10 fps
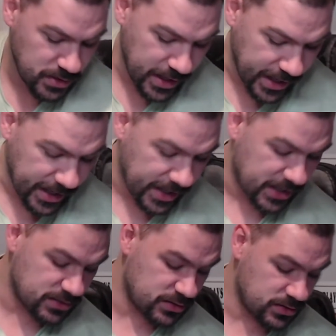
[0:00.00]

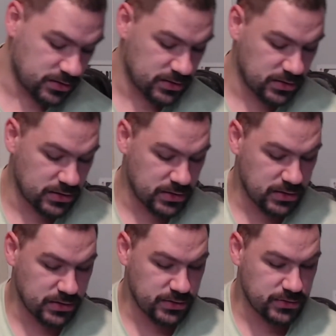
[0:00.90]
And
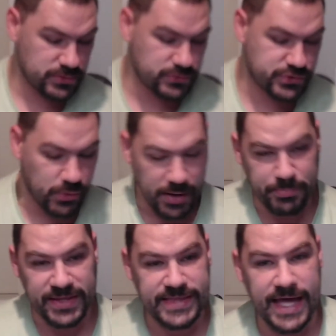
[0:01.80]
so I
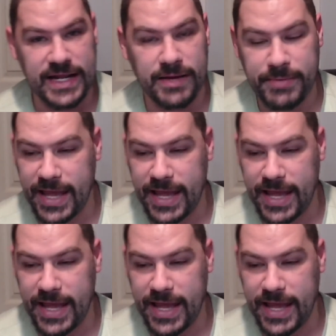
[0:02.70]
picked that up,